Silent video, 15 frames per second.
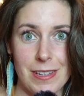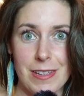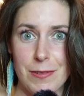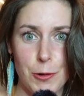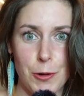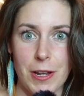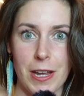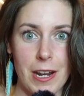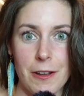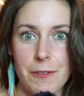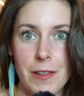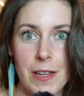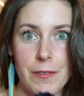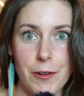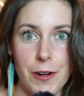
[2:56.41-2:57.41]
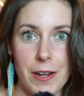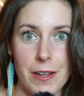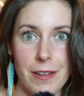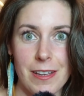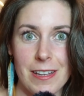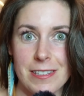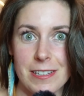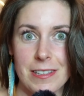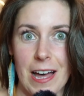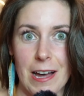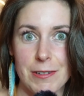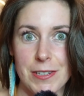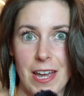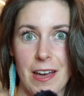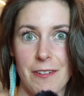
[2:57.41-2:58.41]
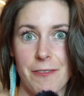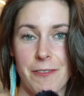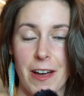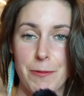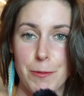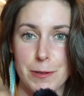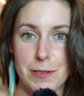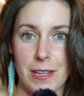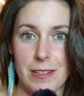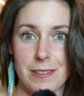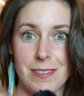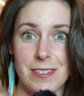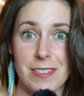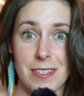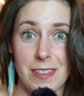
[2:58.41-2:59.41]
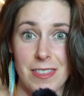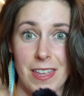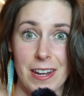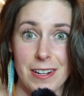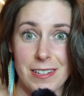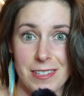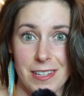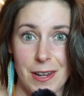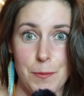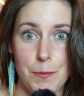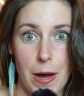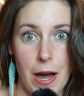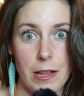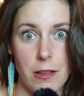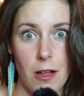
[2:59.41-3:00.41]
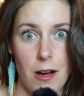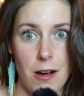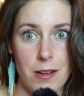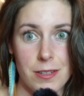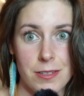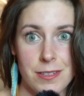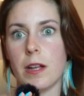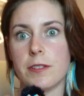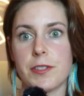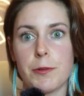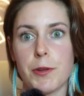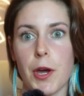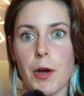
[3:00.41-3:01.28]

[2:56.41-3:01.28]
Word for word: Even organic flavoring, it's allowed to have five percent synthetics in it by law. And so